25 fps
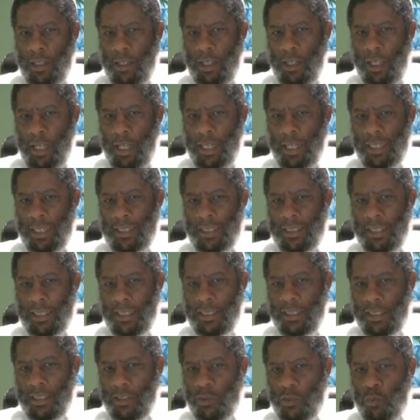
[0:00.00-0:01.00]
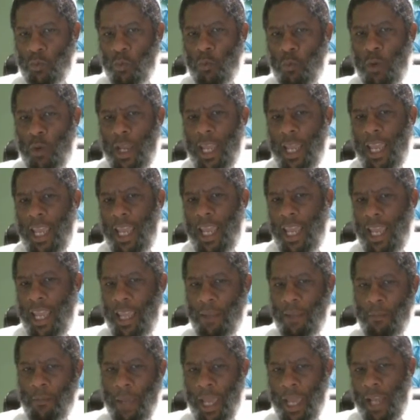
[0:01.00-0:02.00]
in existence
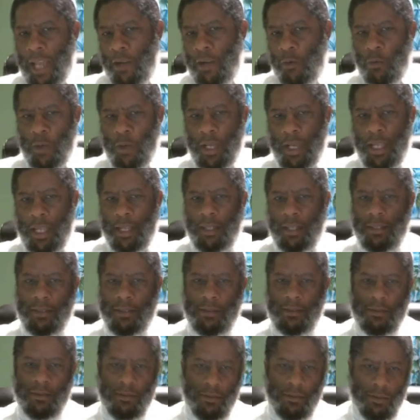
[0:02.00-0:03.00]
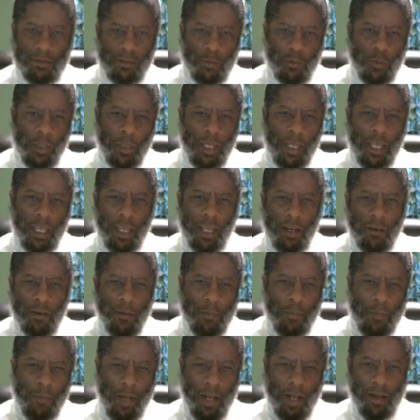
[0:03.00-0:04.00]
way back when. We hear
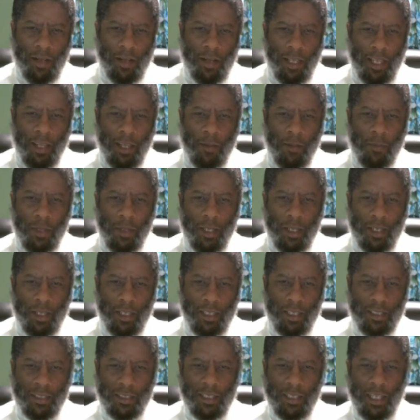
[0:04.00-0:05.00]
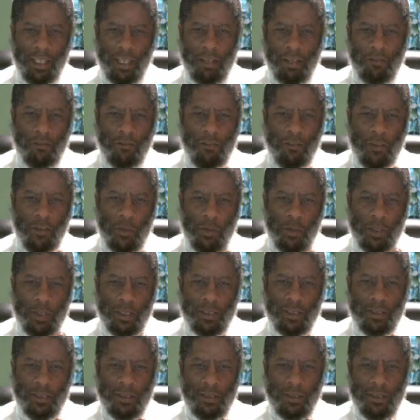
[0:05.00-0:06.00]
about him and his
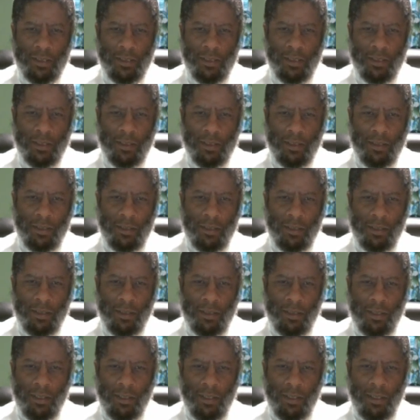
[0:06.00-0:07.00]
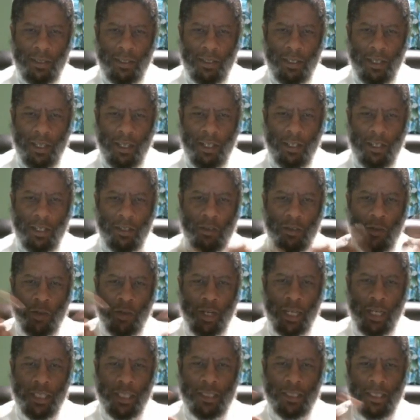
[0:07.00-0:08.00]
influence in the
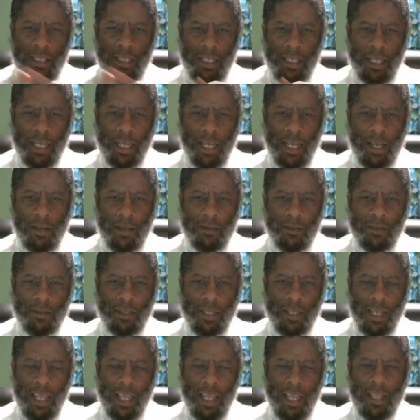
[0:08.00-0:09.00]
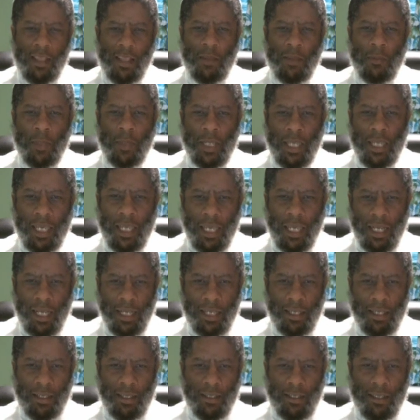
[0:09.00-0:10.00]
creation account, in the
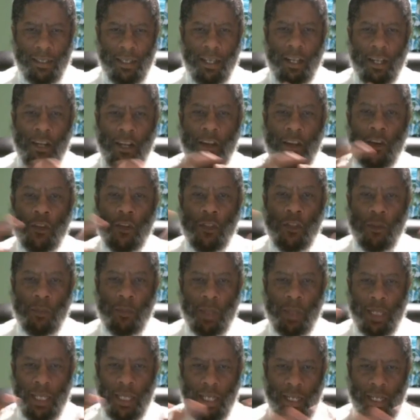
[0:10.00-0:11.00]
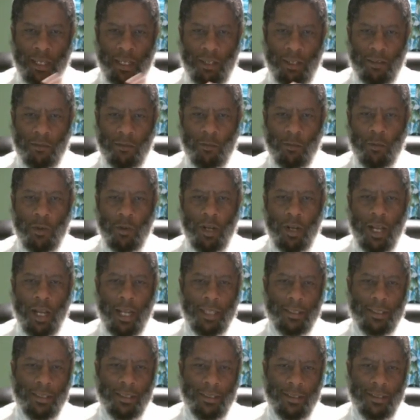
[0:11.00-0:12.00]
beginning, near the beginning, I
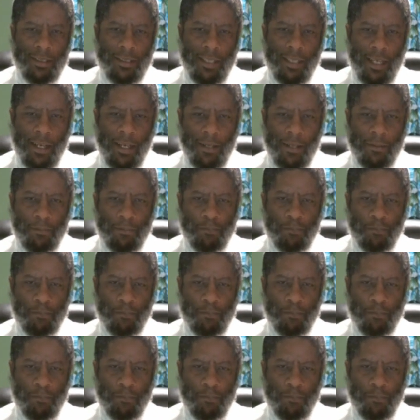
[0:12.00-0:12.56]
should say.